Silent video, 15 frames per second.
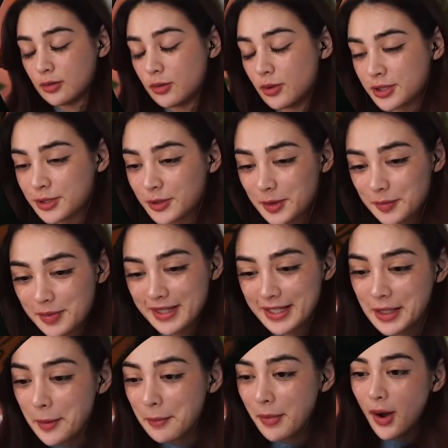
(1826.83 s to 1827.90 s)
Who's gonna be in
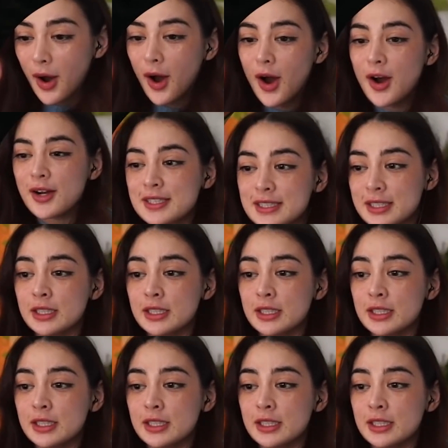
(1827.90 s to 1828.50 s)
the box?